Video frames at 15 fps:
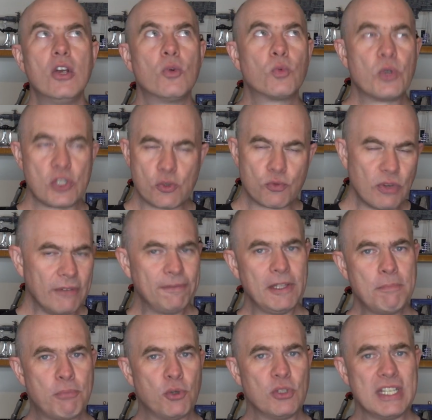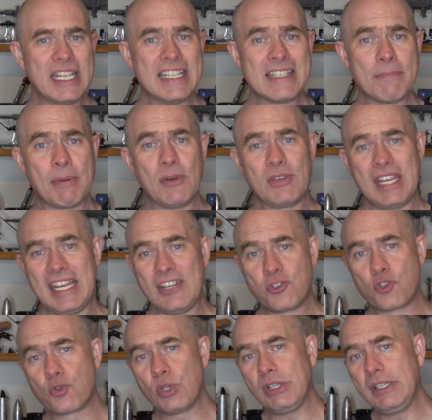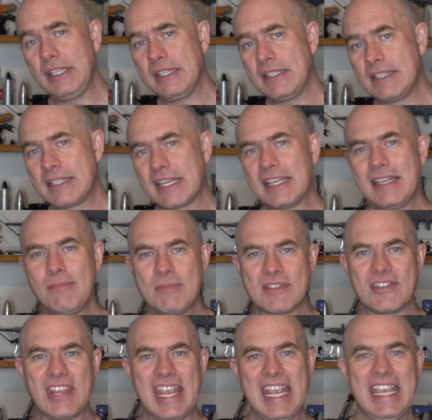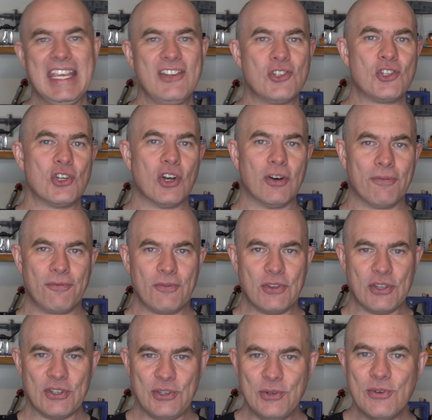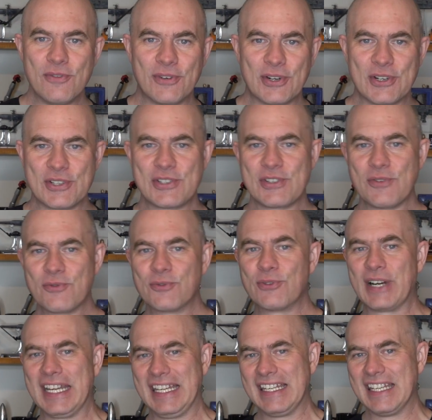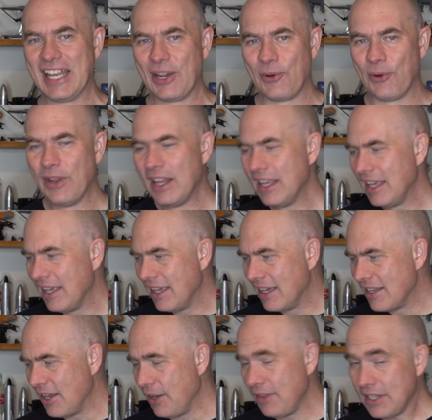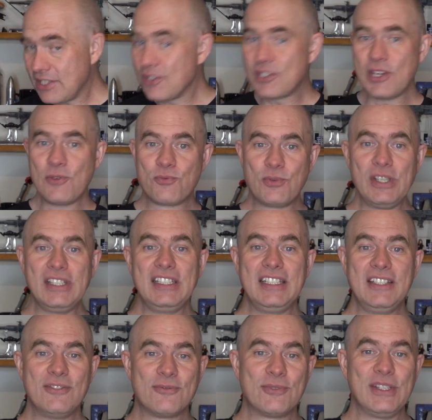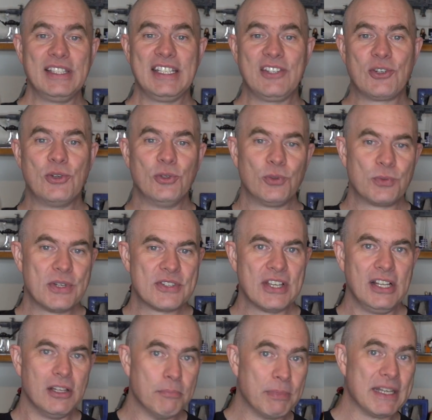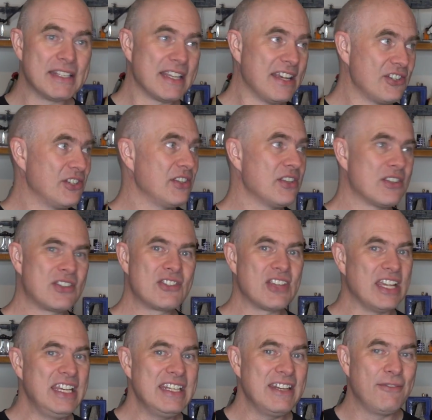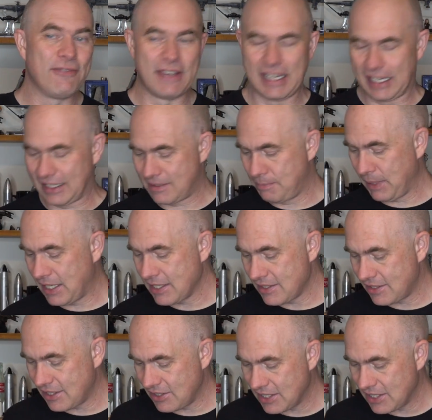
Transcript: which roughly put is about a trillion times the age of the universe right now. Uh, this is a really, really cool result, but it's actually the side effect because the